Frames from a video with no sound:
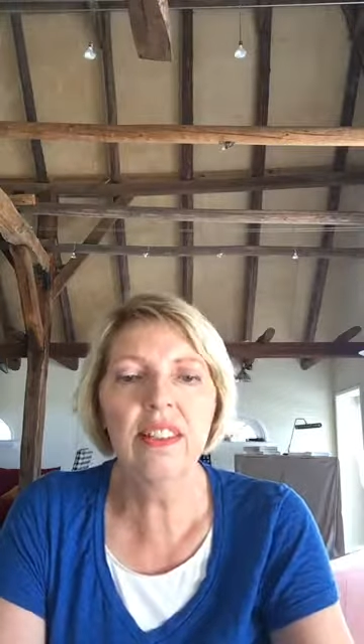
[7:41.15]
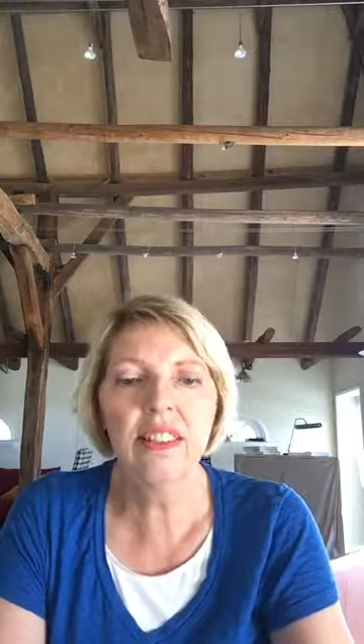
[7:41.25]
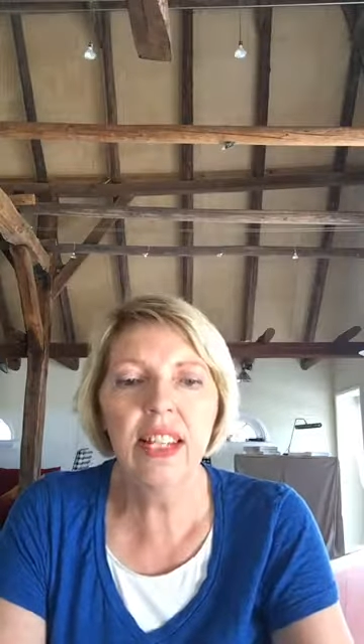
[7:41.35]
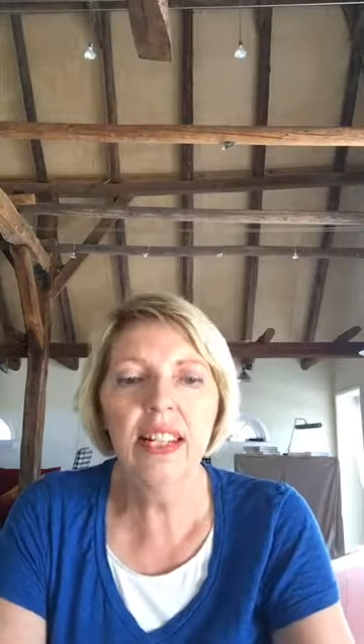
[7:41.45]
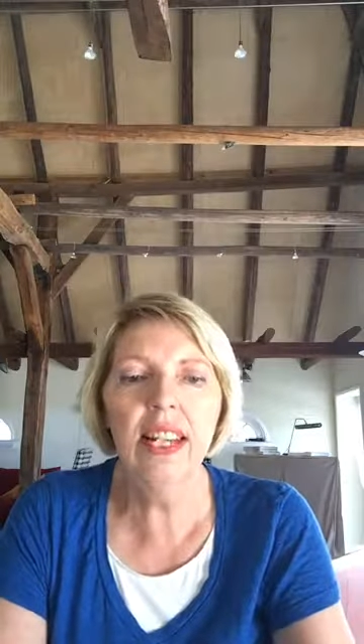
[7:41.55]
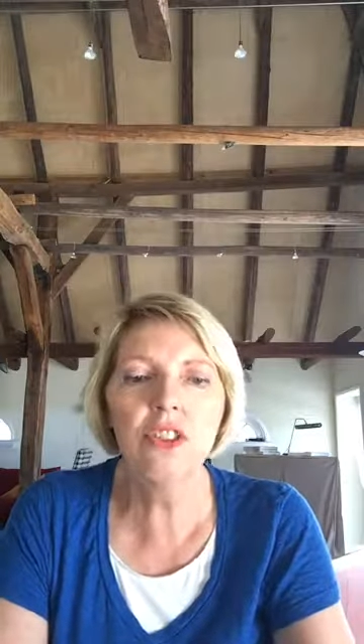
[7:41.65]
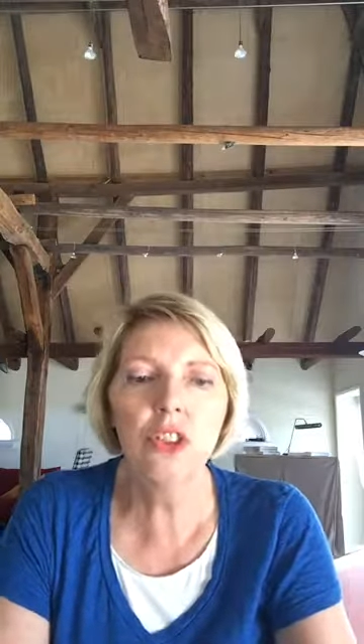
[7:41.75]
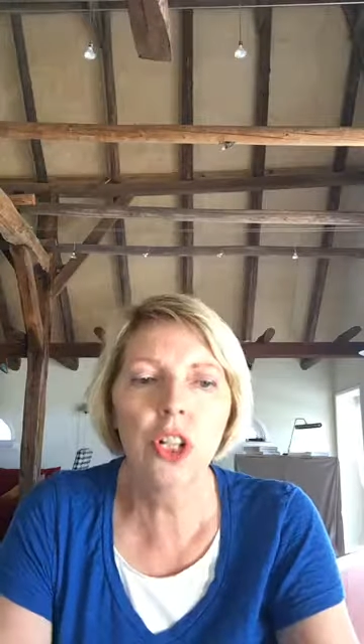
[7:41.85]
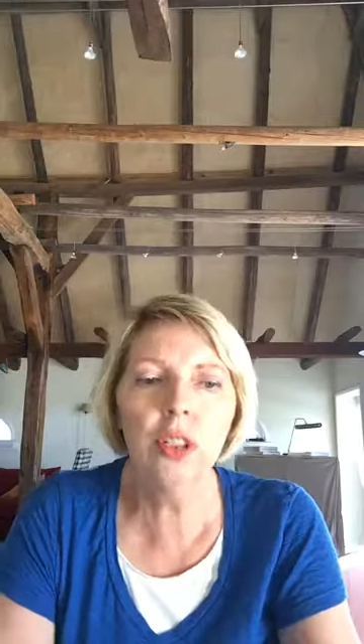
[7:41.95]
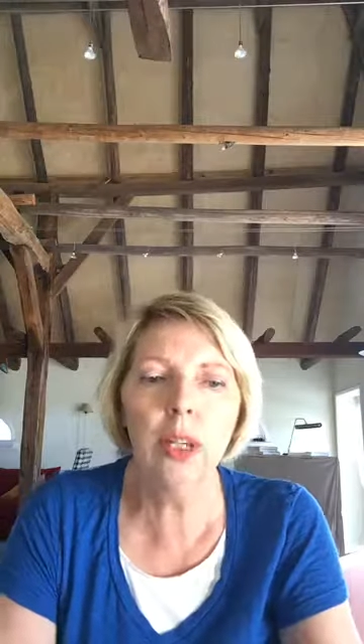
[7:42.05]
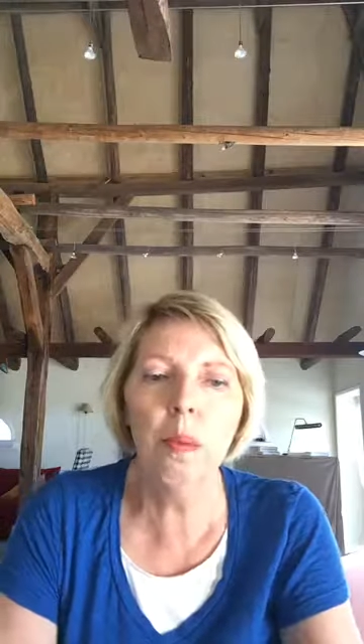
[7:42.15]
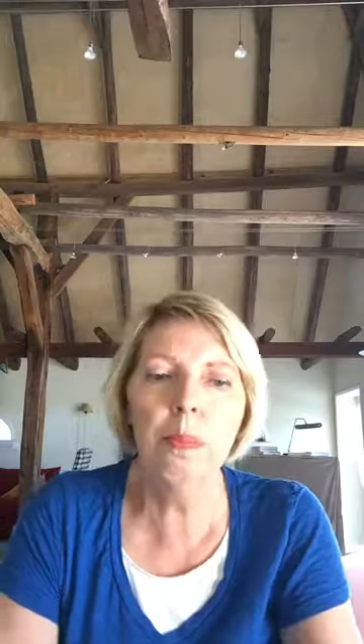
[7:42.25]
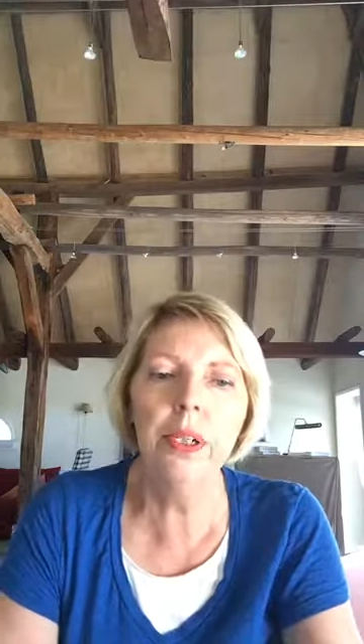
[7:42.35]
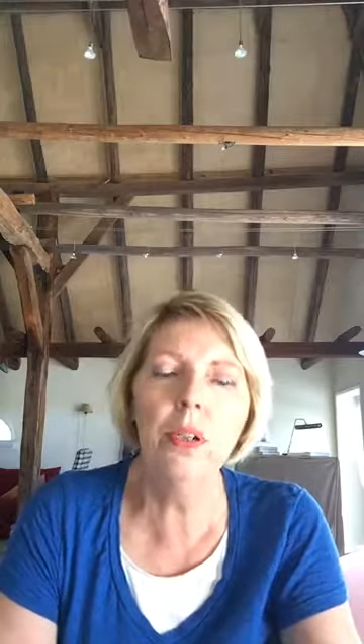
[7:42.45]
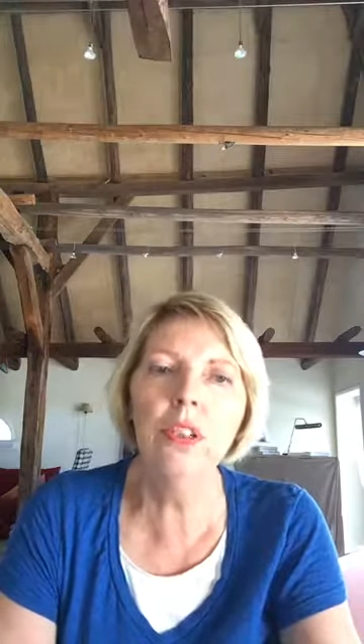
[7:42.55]
sin is not
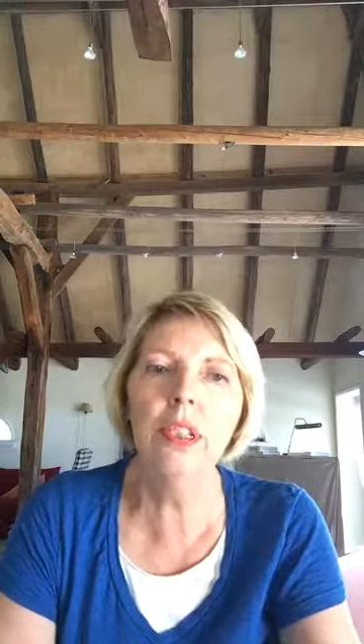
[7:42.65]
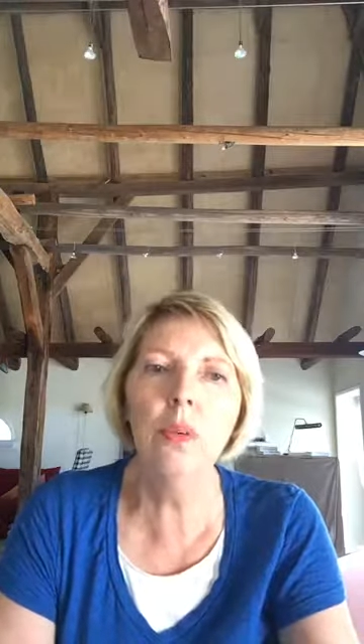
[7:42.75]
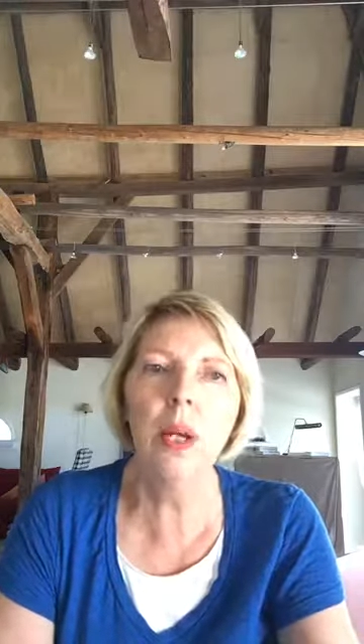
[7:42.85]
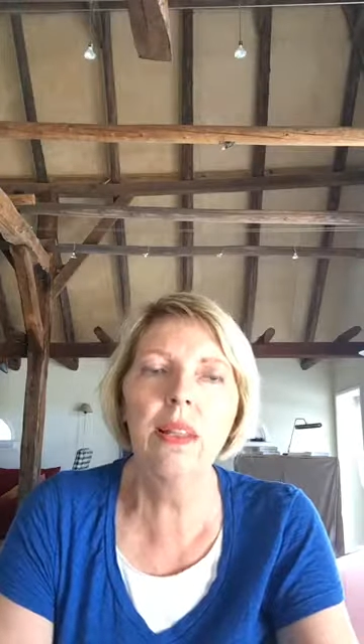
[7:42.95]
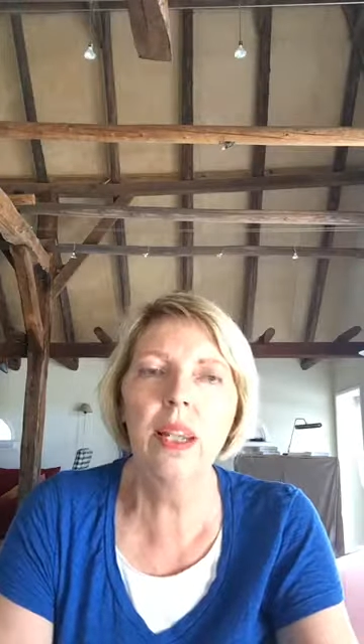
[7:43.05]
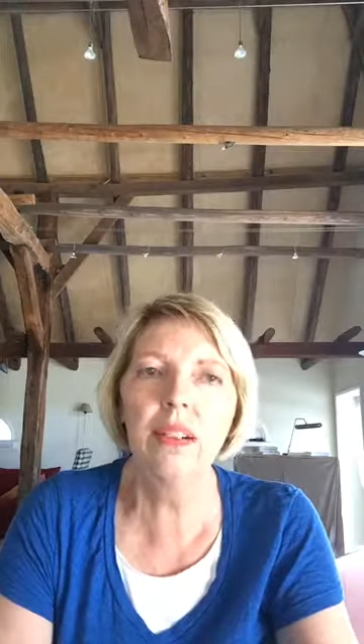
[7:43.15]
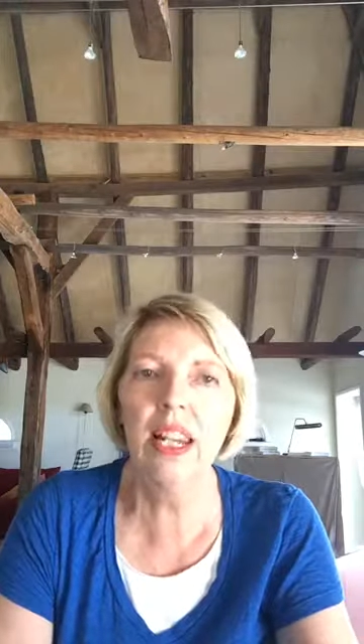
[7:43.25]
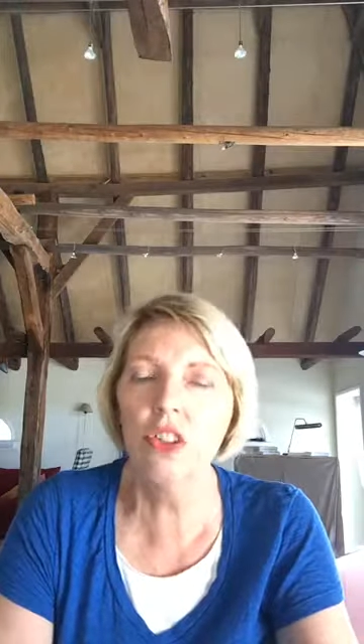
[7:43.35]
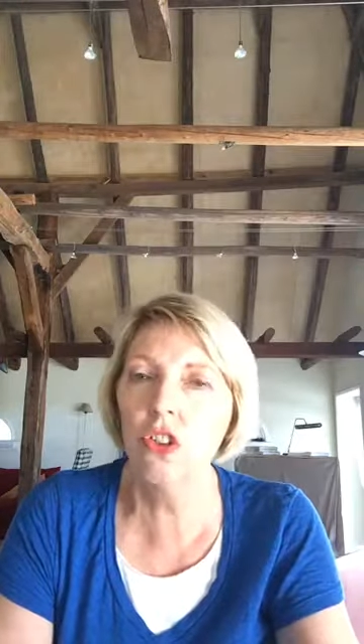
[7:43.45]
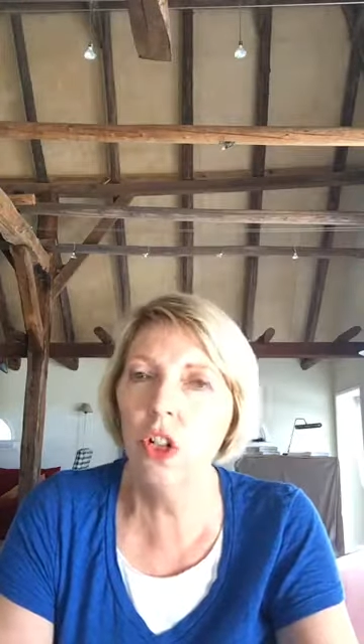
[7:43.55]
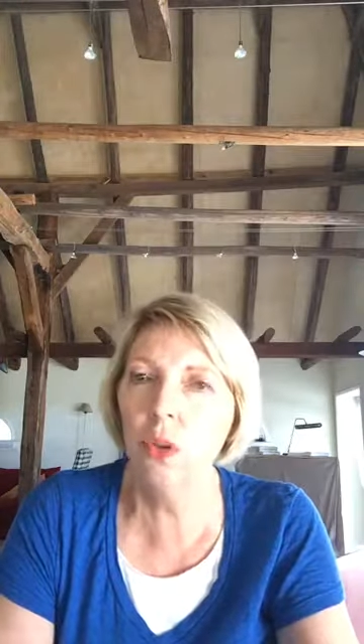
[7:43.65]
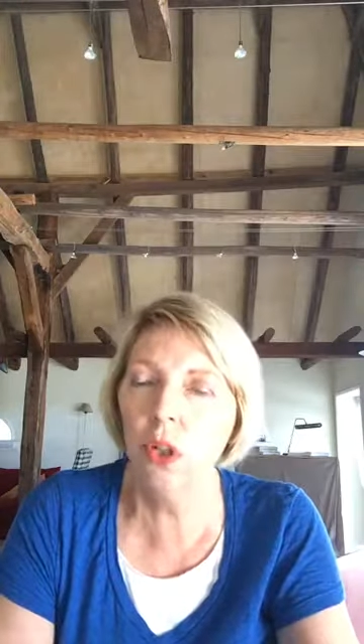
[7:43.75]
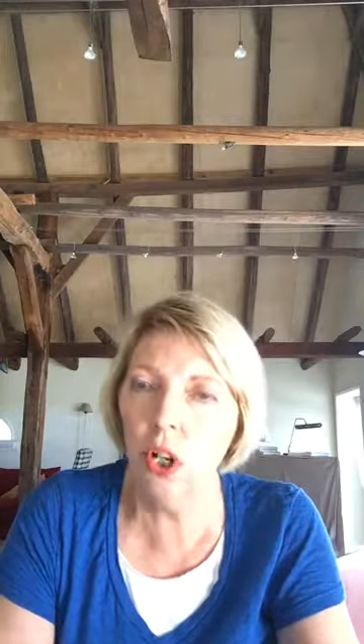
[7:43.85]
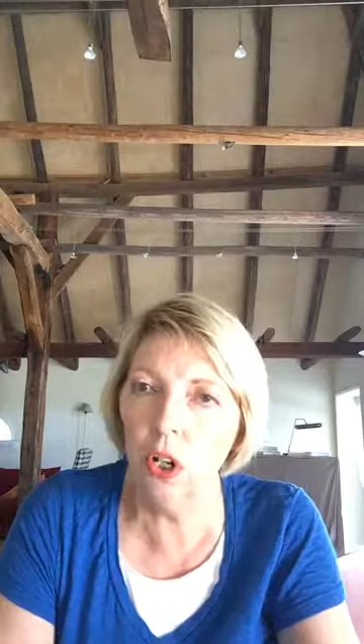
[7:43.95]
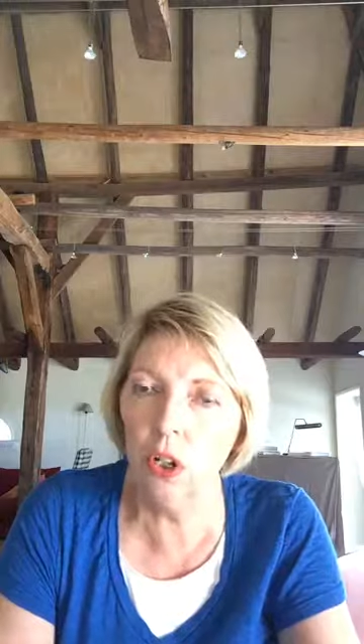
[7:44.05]
imputed when there is no
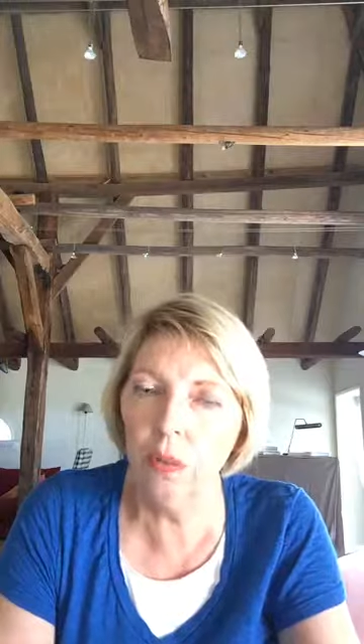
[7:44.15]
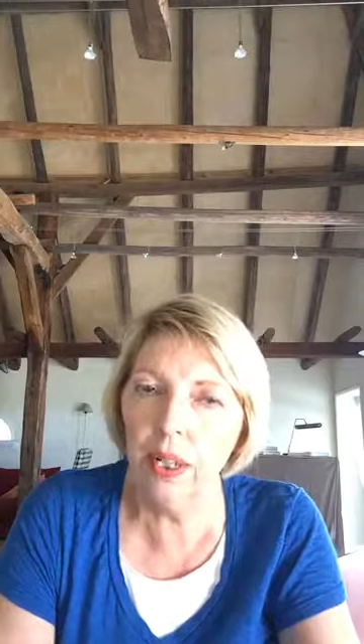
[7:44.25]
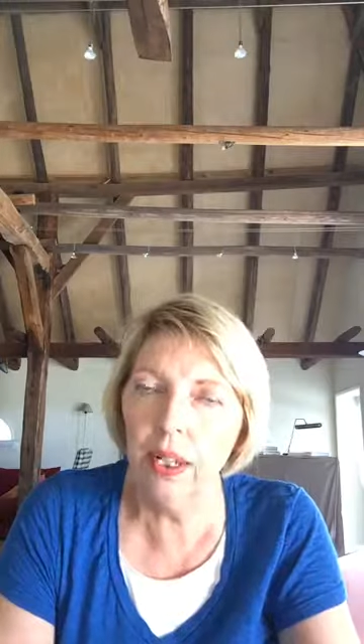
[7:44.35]
law.